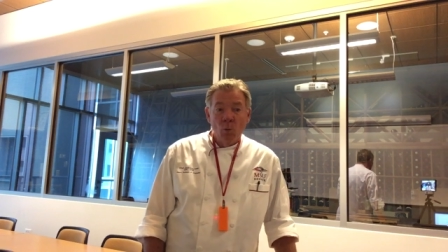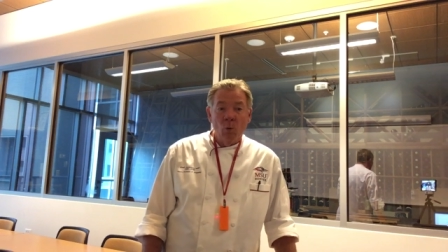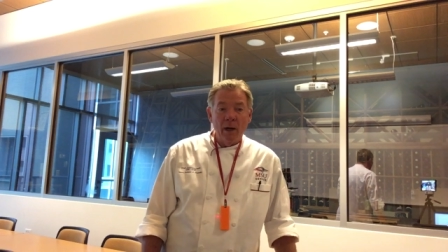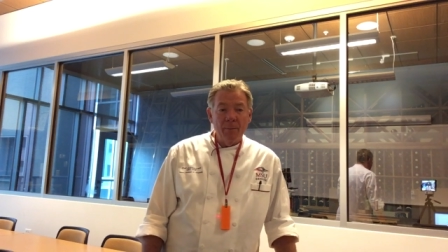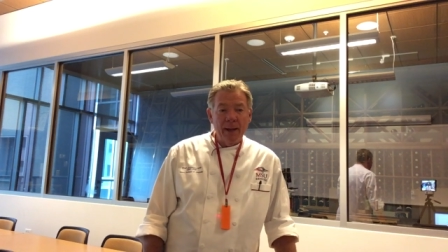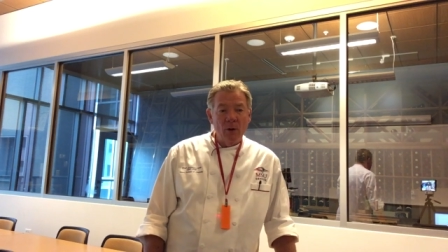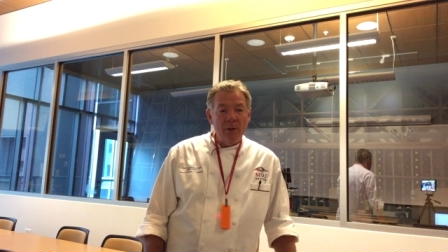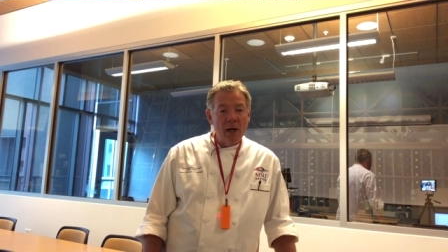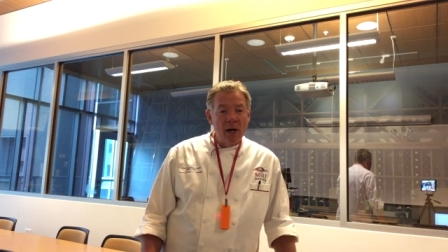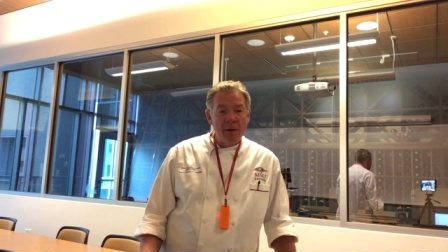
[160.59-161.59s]
What
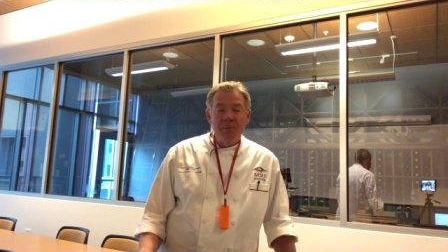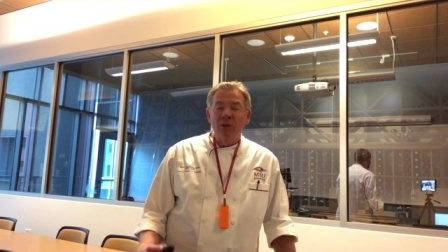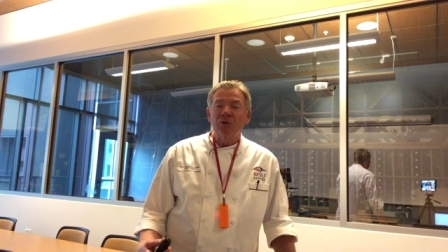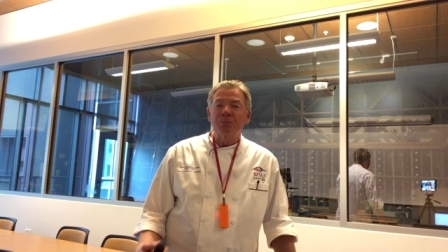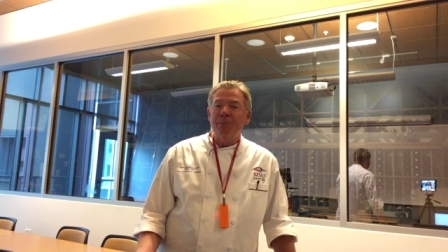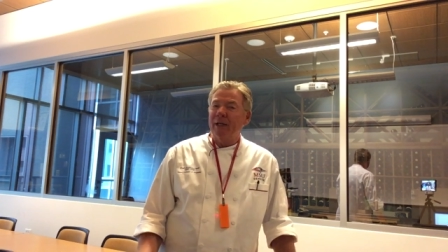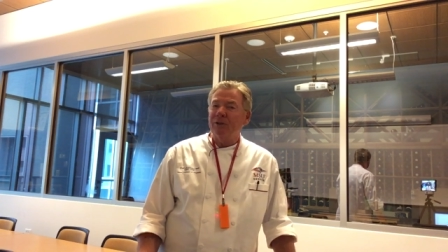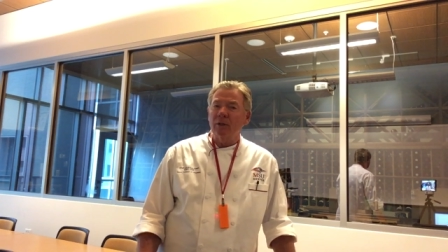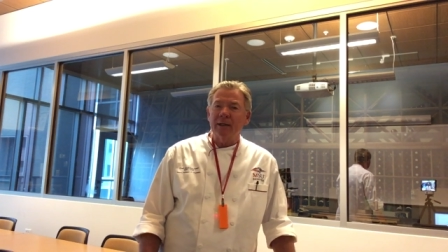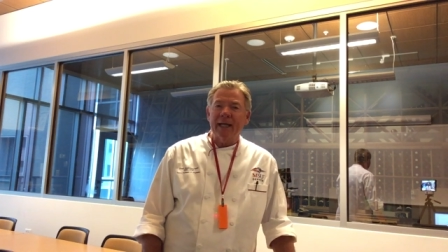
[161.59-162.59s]
about uh,
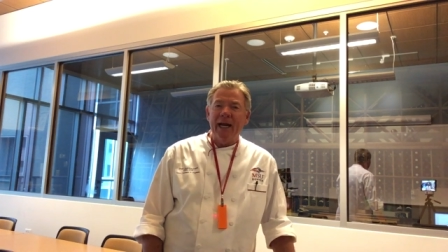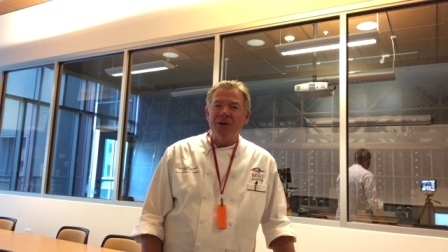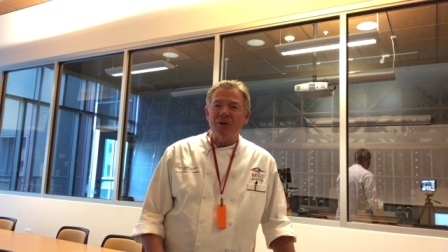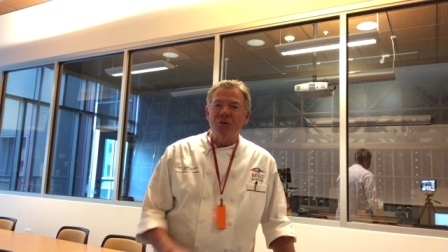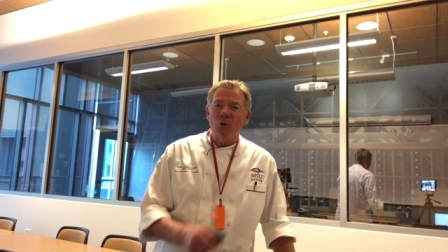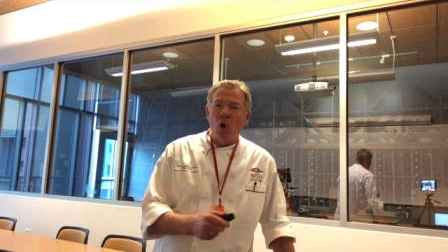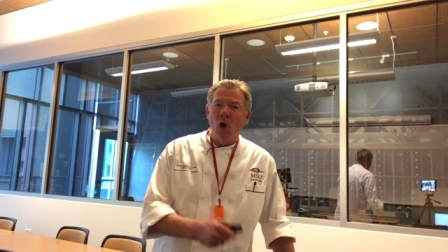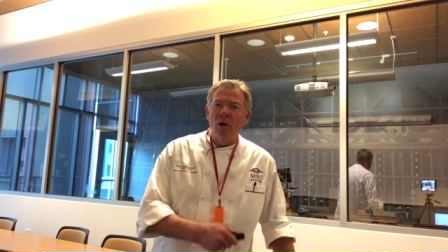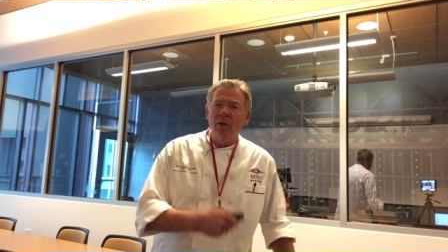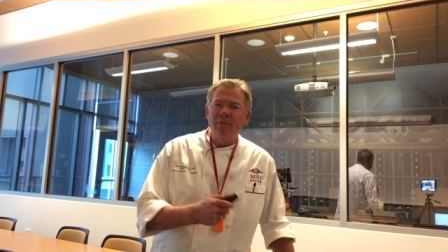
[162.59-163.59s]
special occasions?
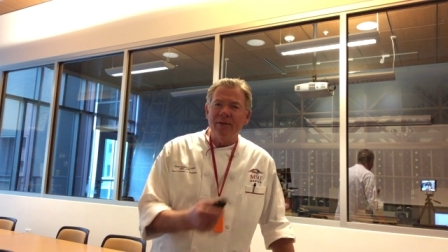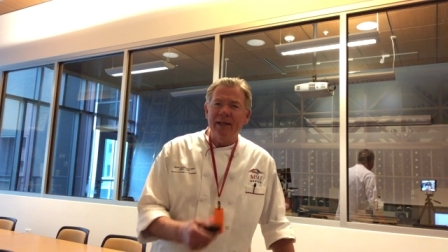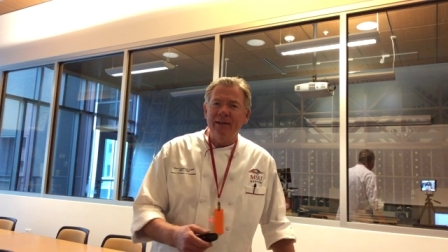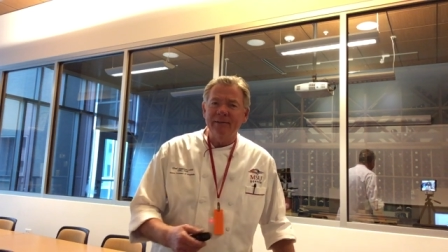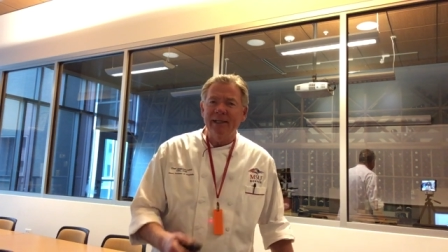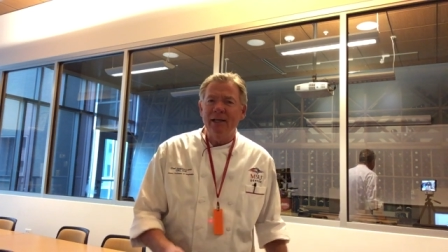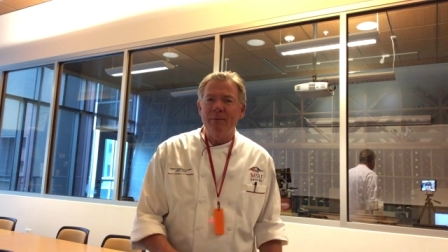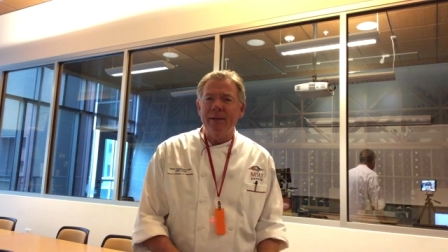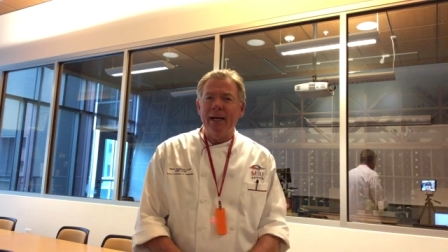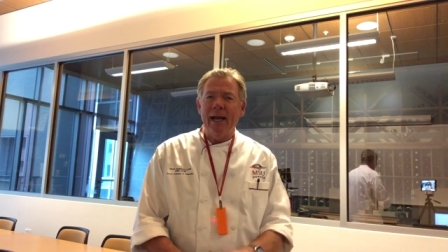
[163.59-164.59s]
All of these need to
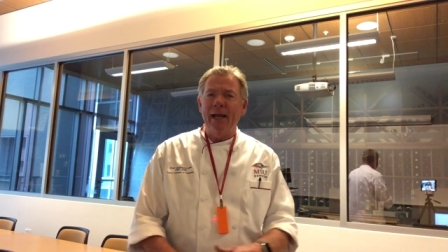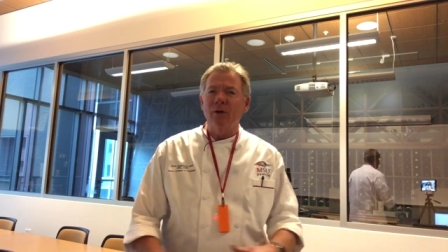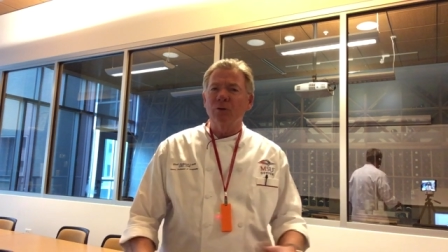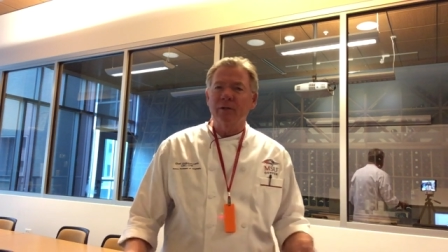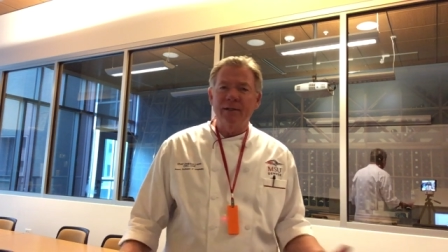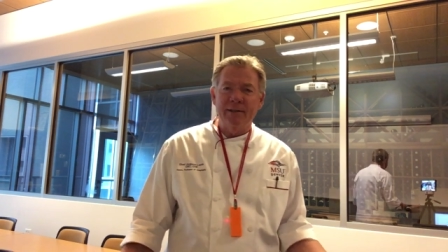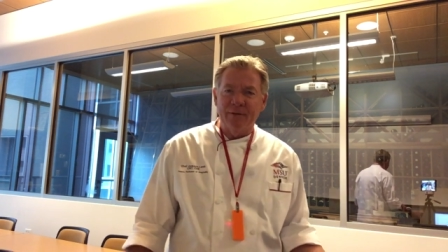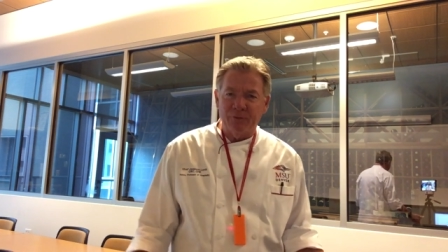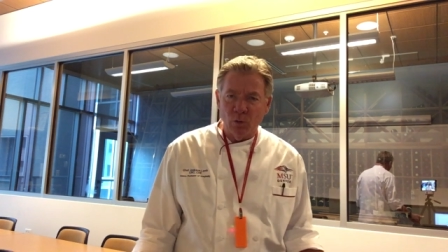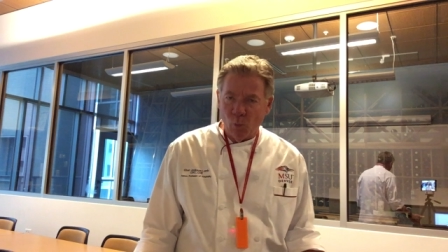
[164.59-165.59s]
be handled a
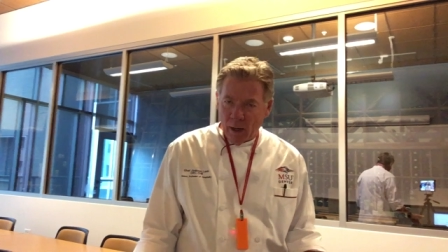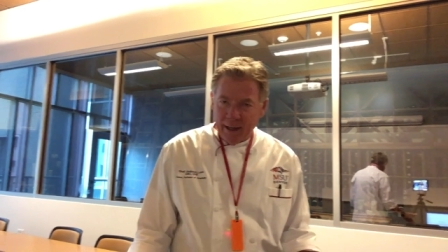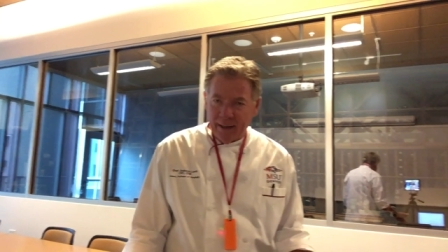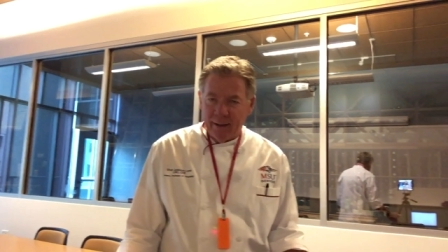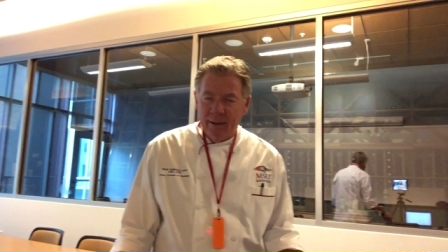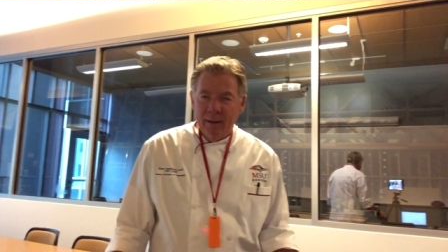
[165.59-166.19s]
different way.